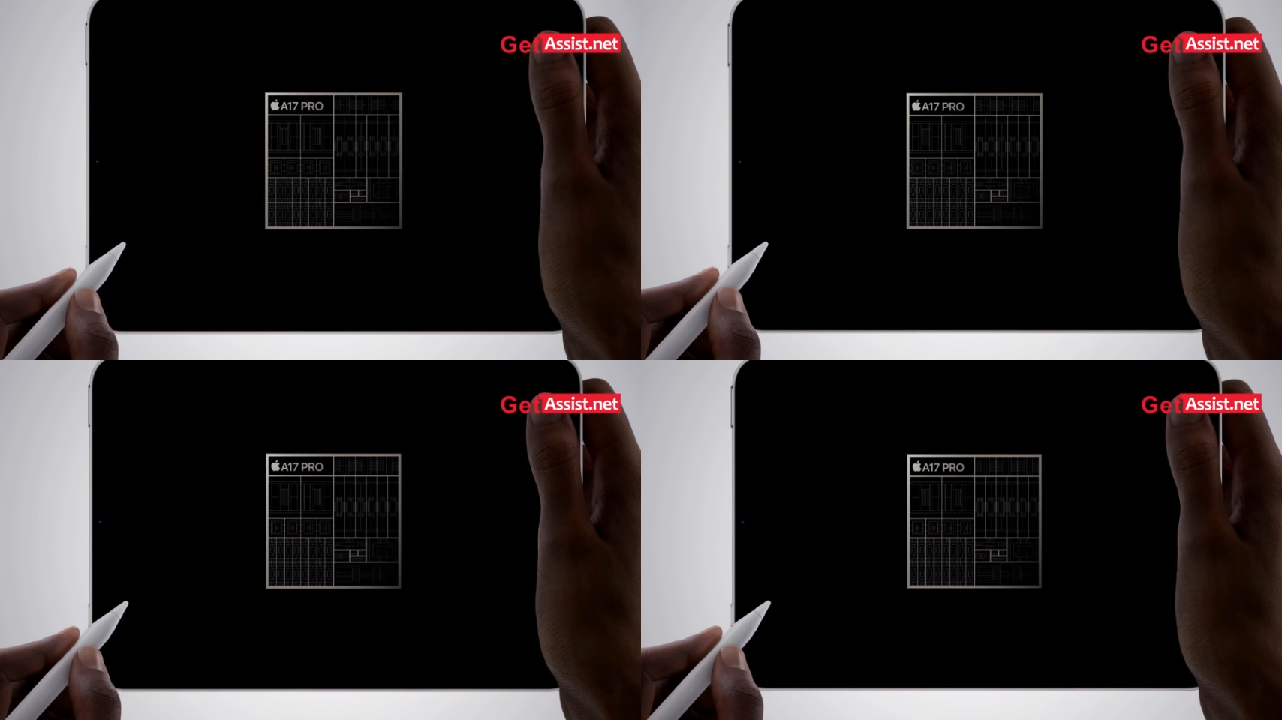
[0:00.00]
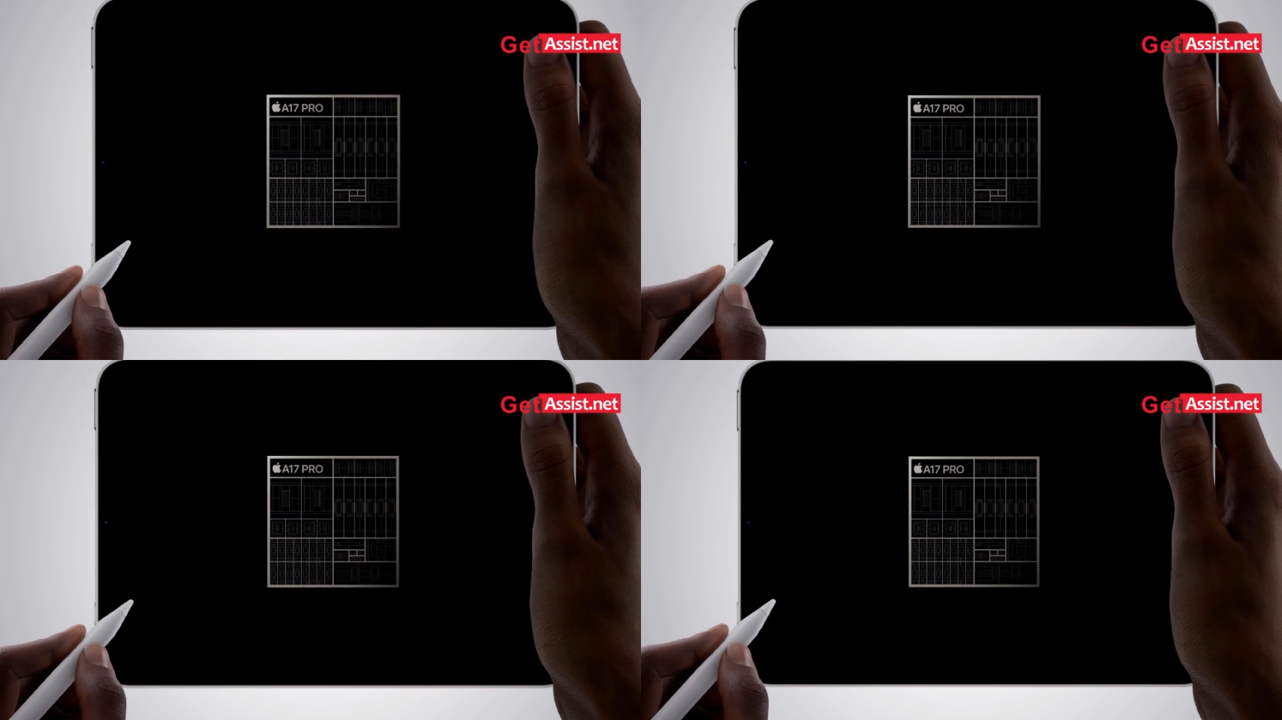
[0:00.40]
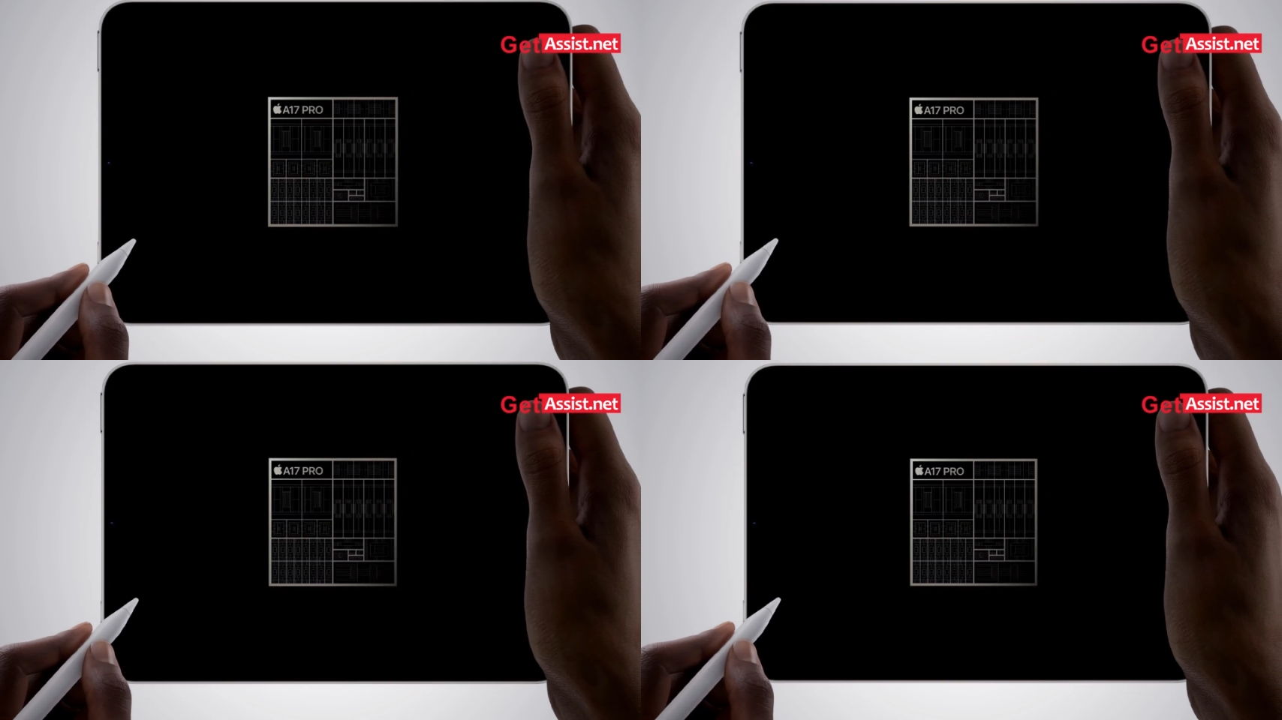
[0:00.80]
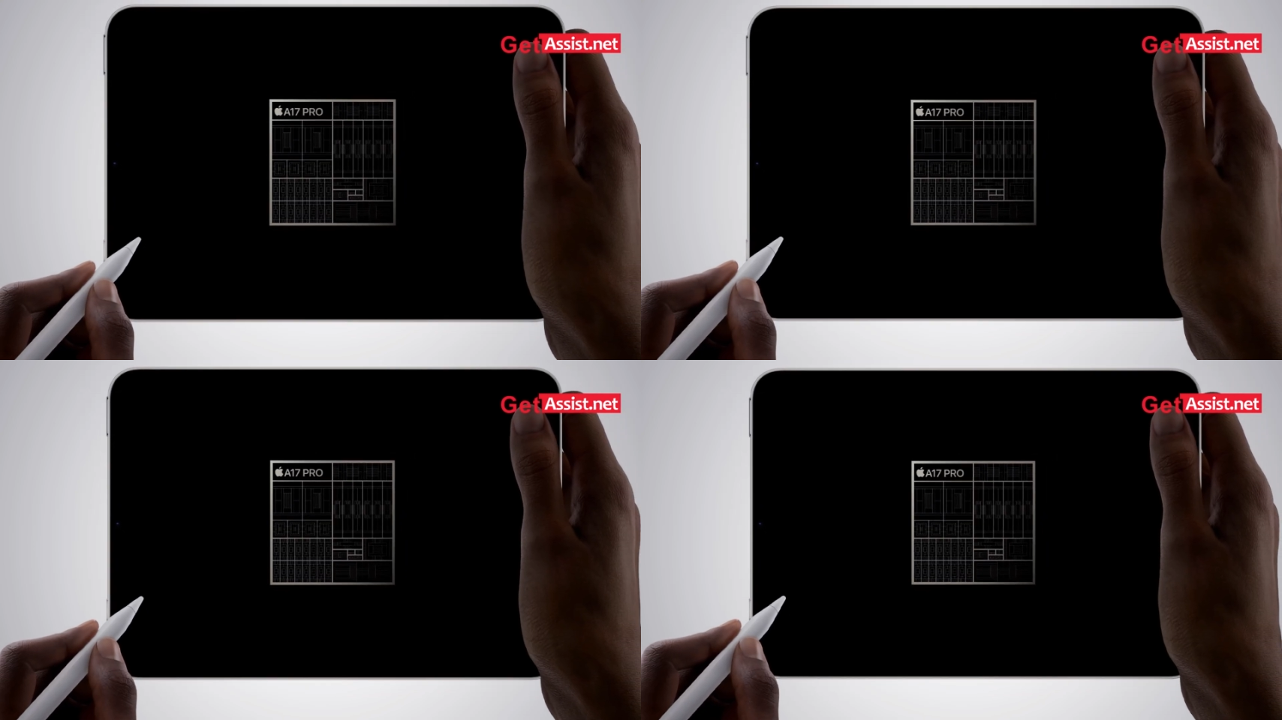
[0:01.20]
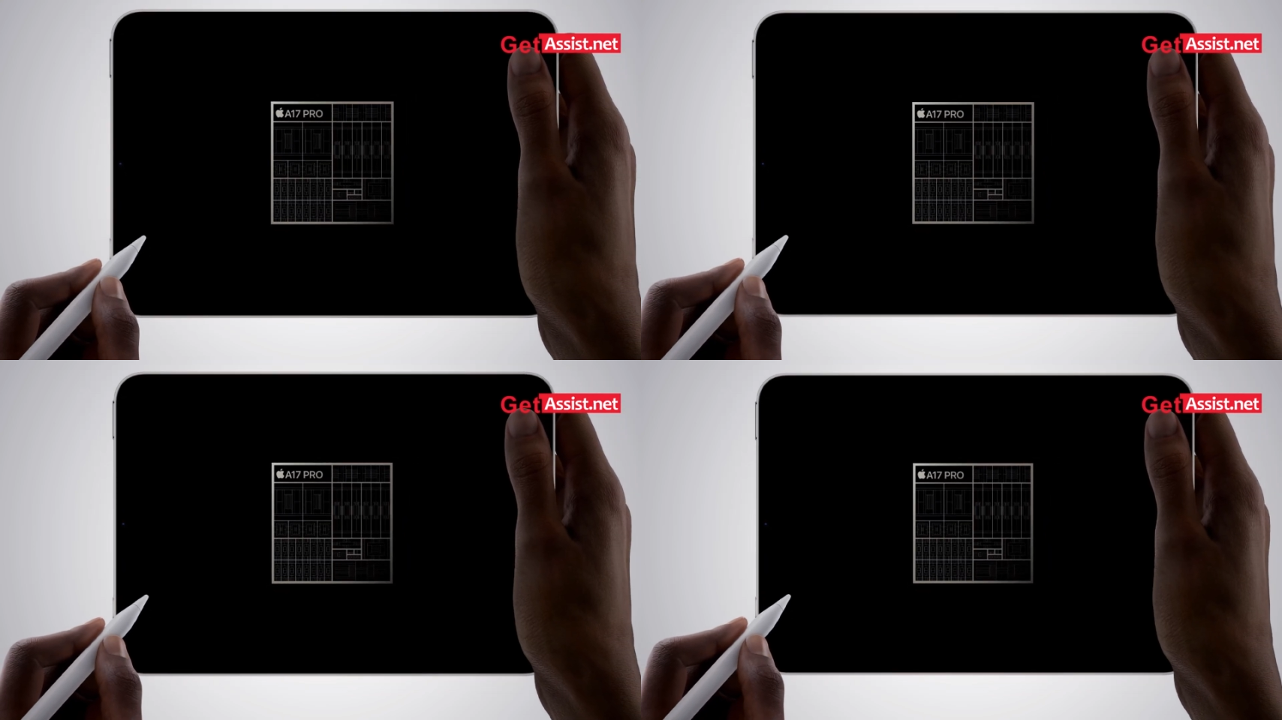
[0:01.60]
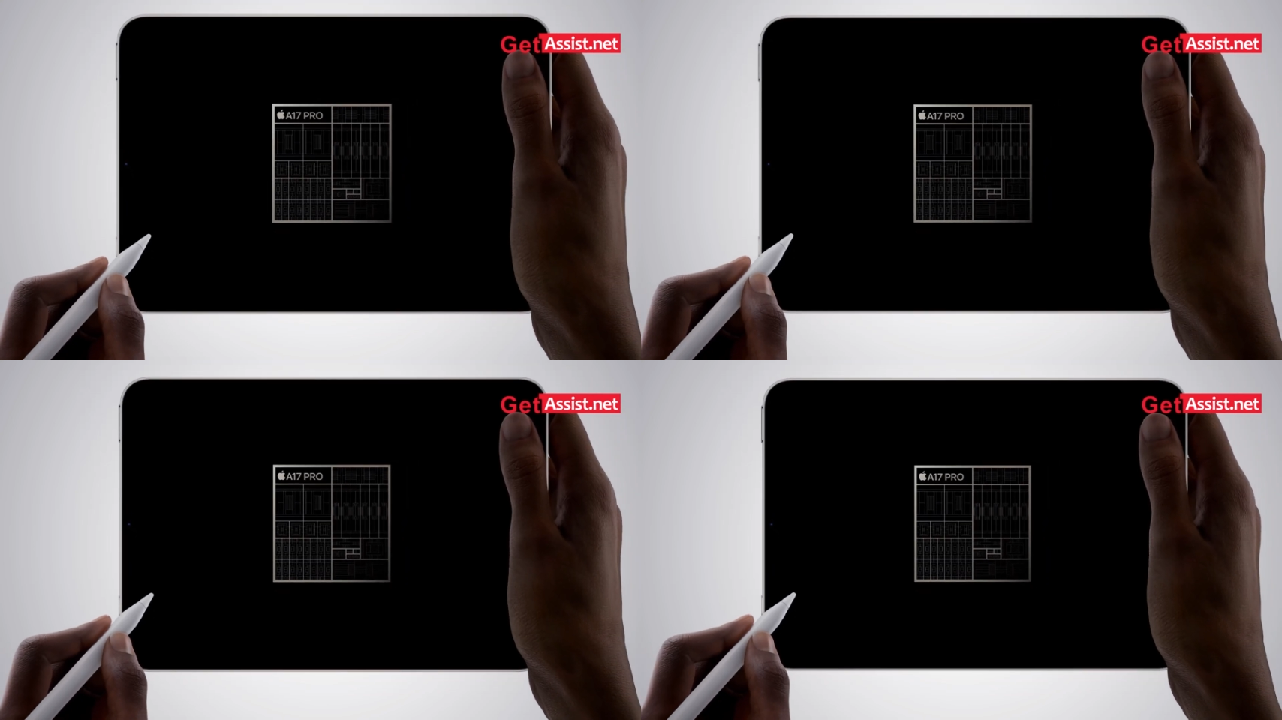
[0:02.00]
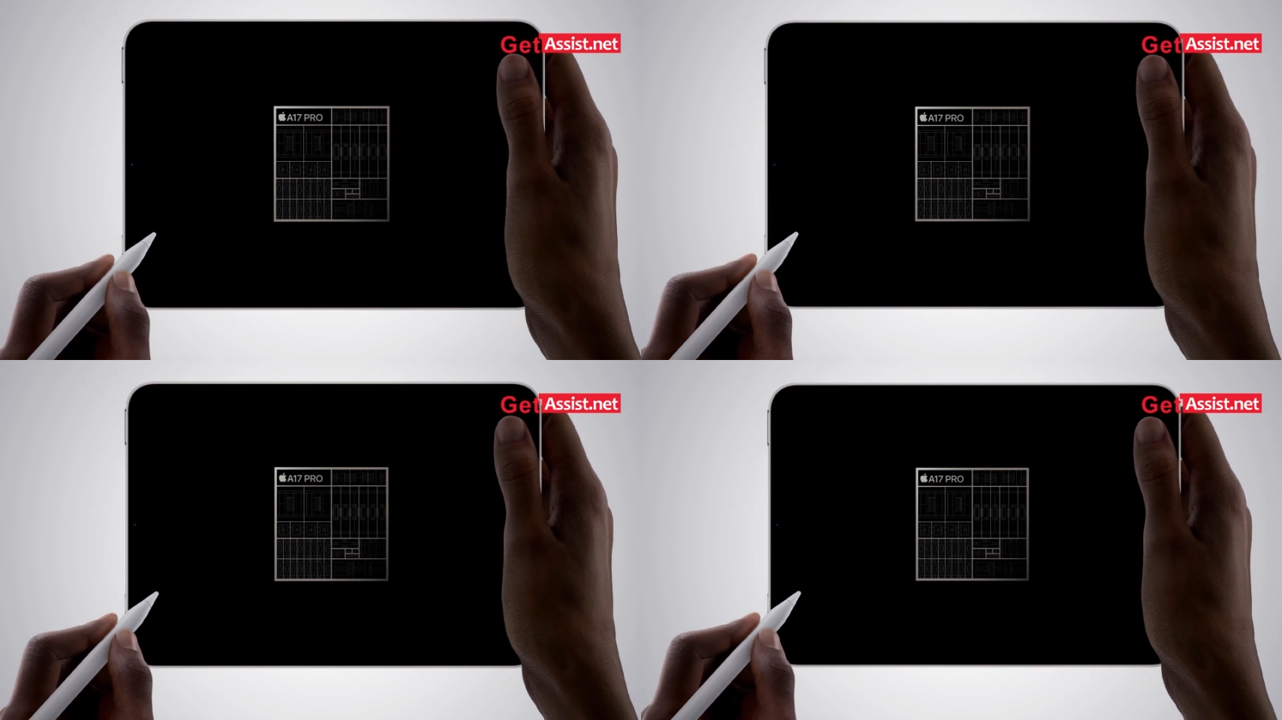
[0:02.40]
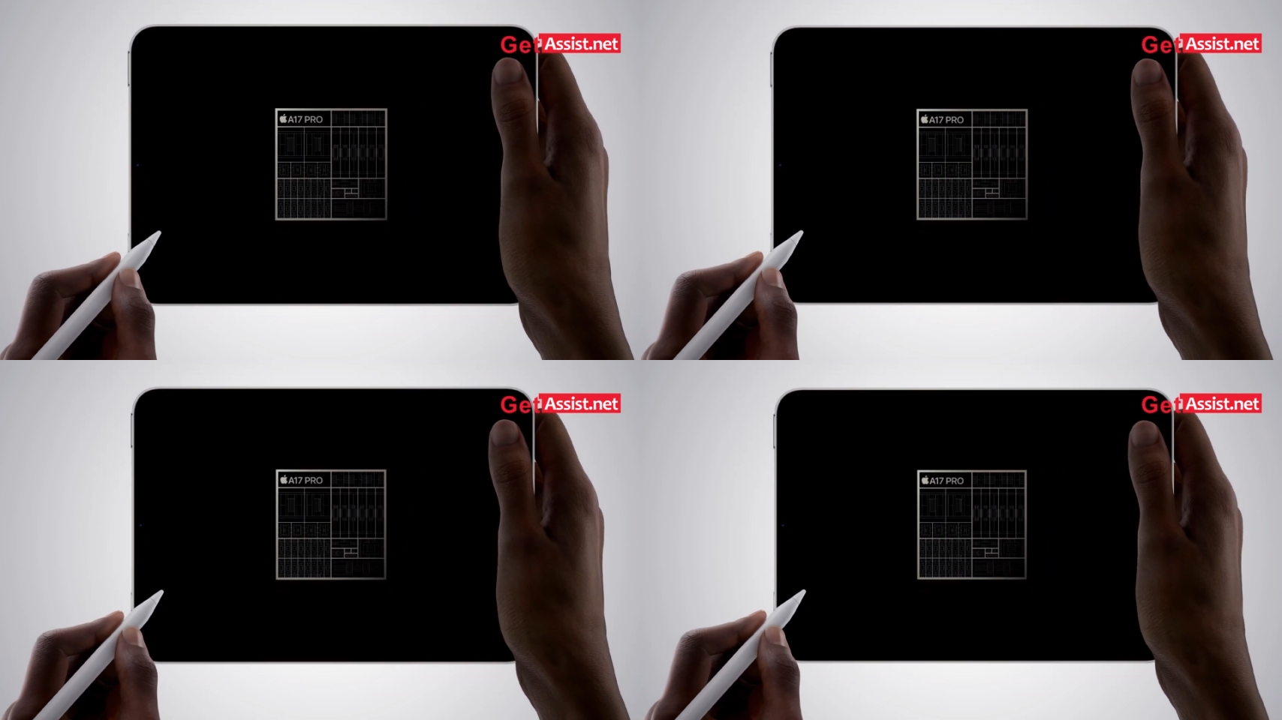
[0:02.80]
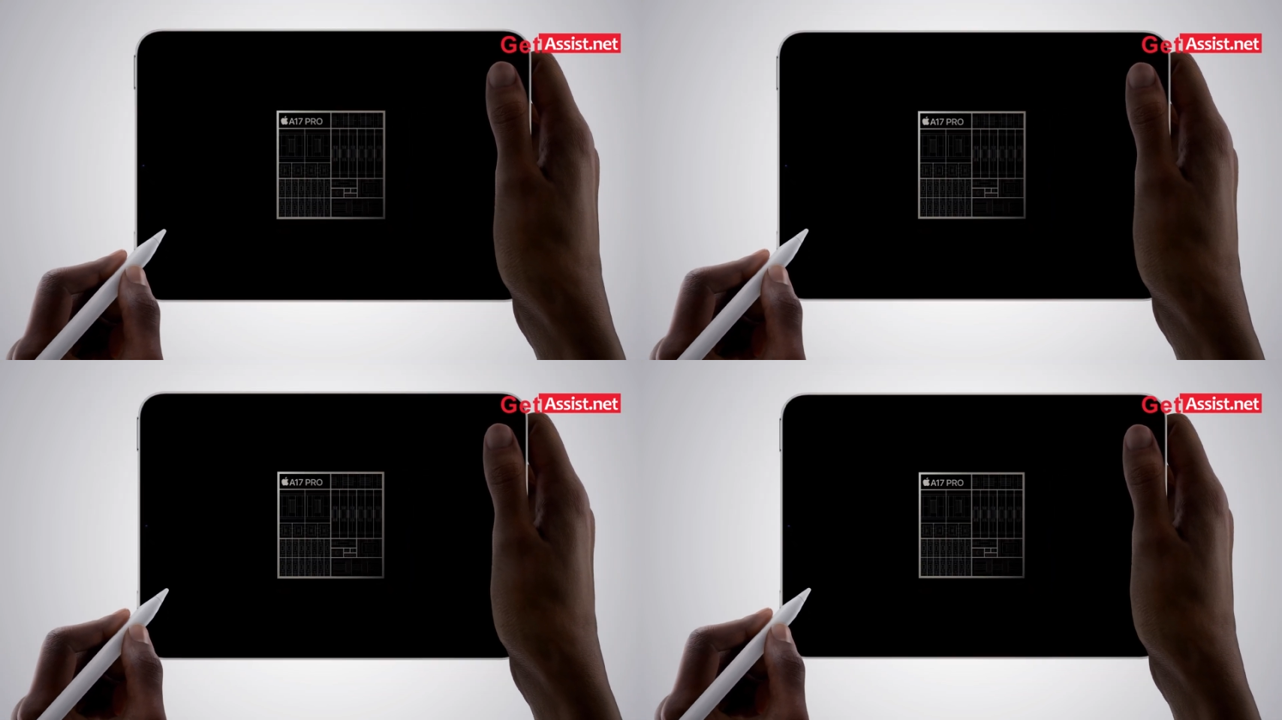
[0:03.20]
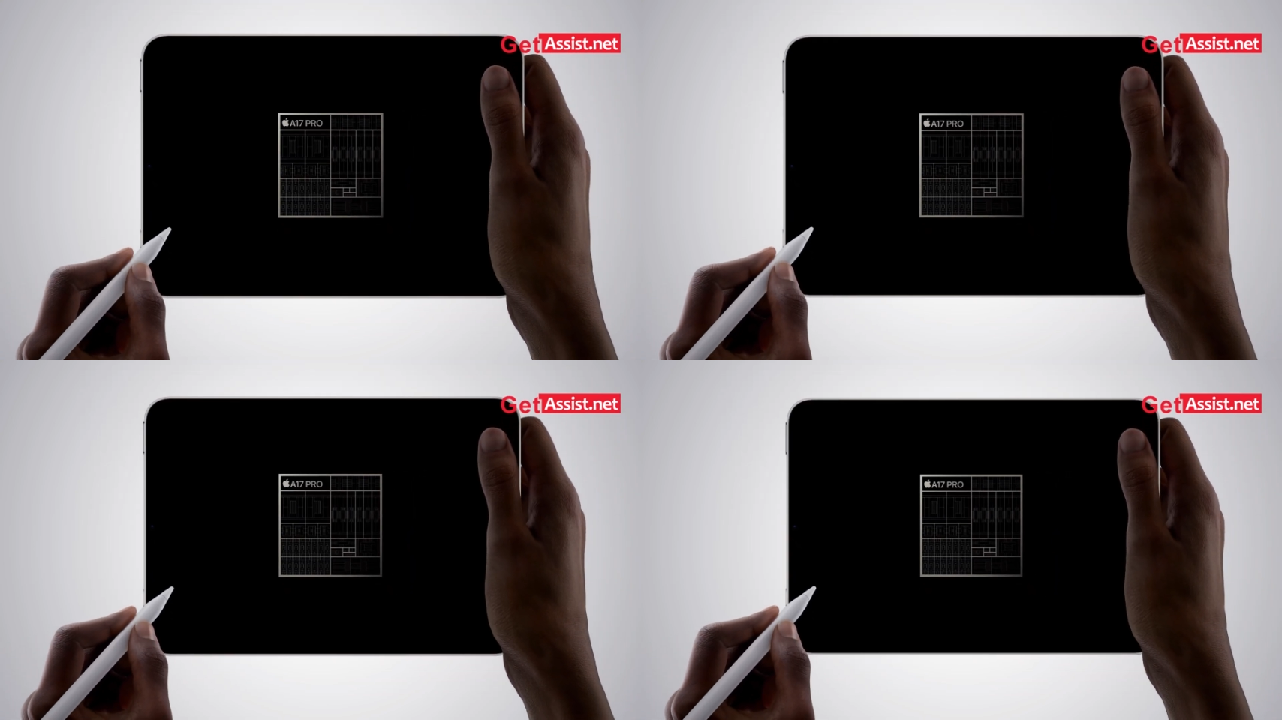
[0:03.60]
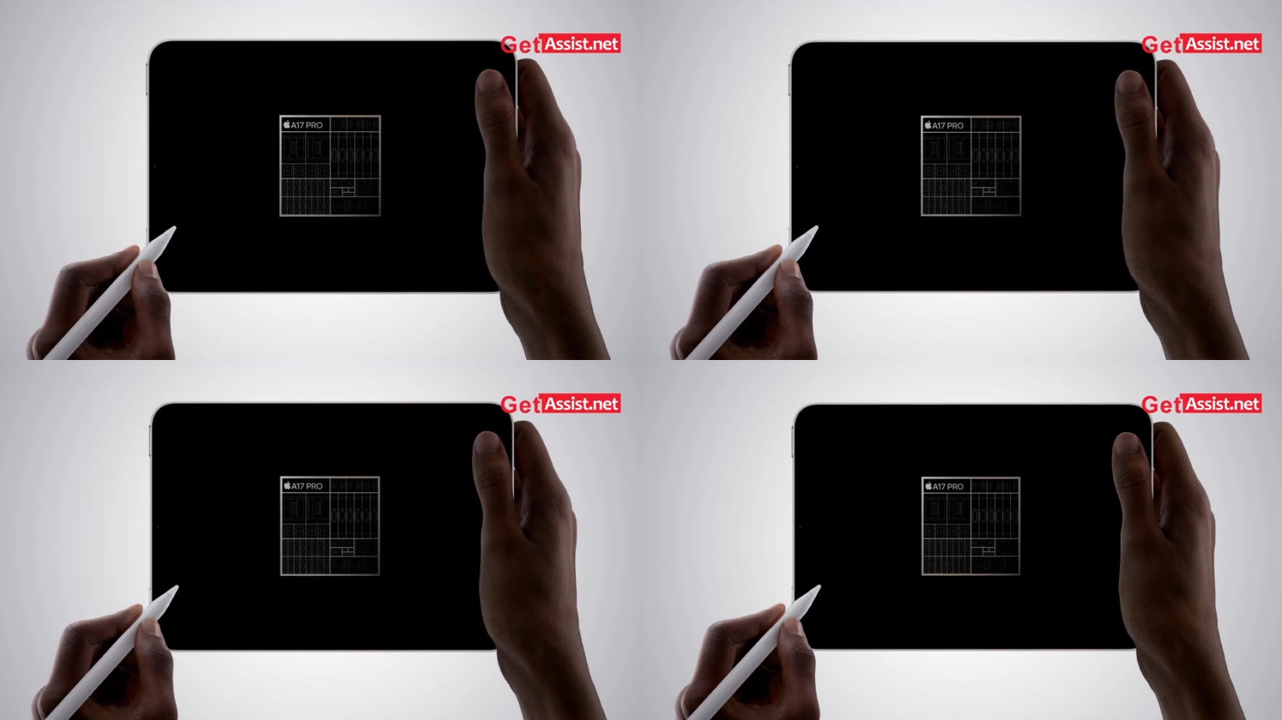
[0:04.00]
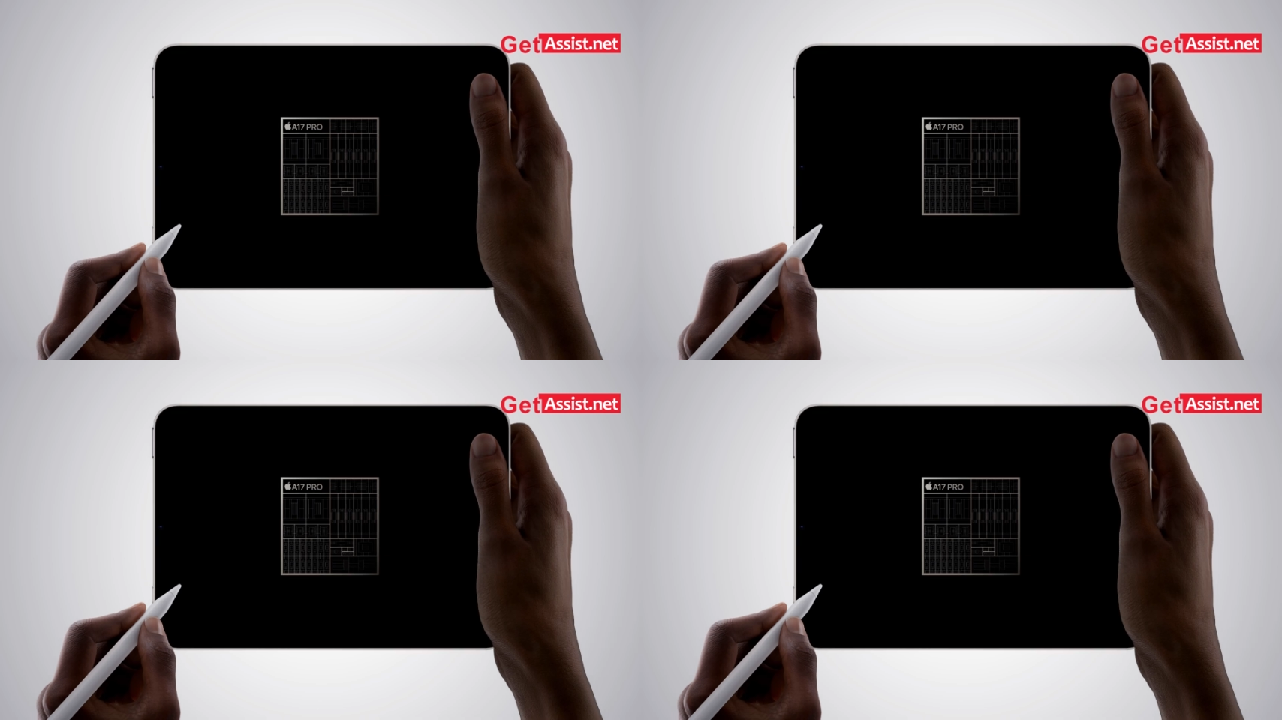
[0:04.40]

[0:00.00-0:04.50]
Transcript: (no speaker visible)